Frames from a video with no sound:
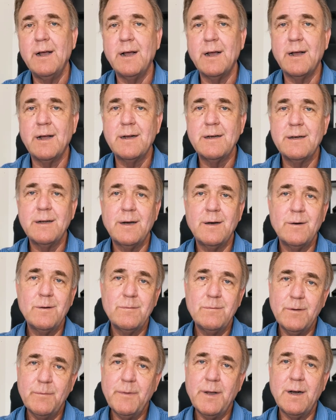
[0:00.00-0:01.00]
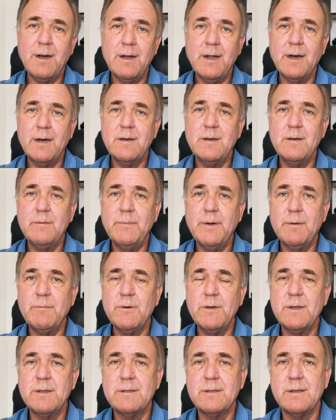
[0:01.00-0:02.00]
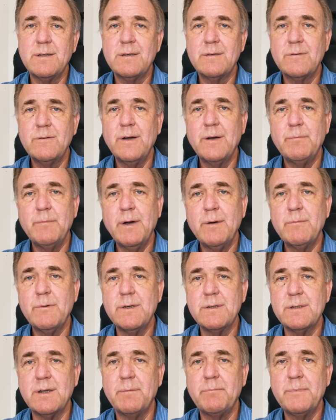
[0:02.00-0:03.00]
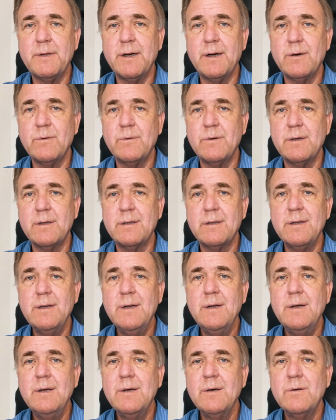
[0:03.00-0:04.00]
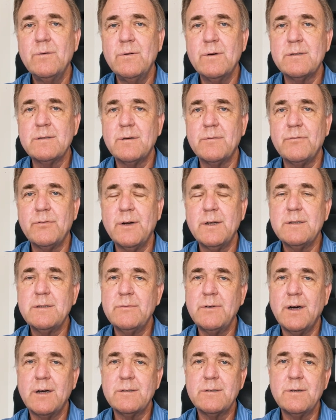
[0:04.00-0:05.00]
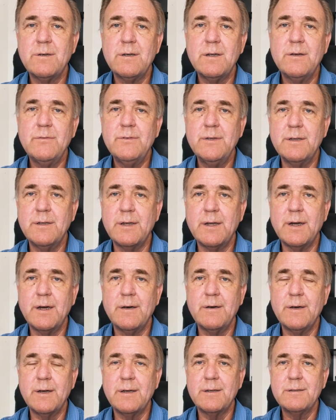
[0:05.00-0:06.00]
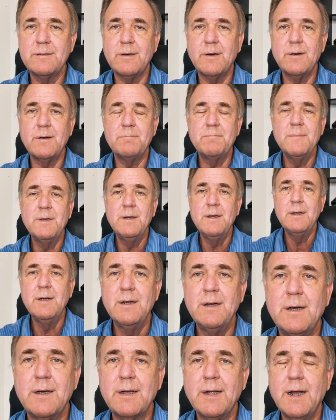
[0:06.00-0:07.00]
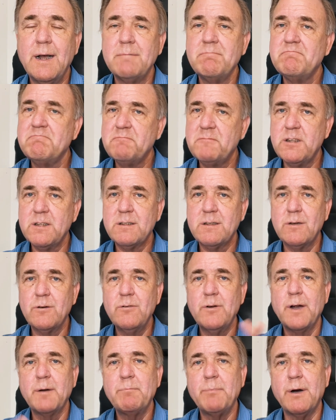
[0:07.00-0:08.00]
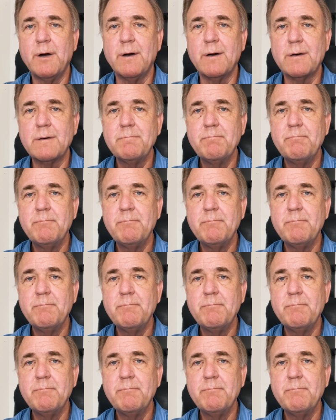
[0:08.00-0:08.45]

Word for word: and uh, we made a lot of good memories, uh, great memories up there with, with some friends of ours who lived in the area. So again, just a great park.